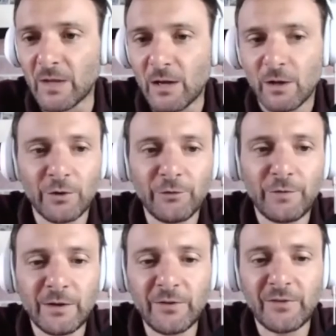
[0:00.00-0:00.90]

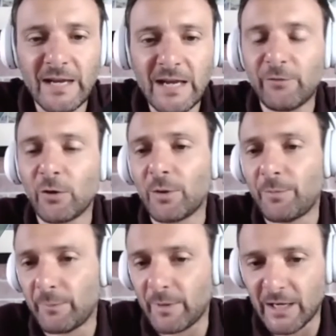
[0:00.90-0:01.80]
Confidence is the
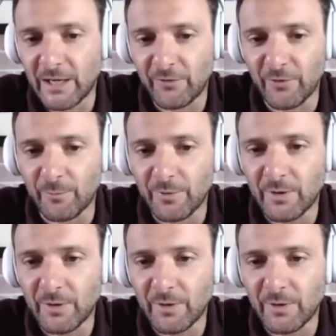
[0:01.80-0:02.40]
coping mechanism.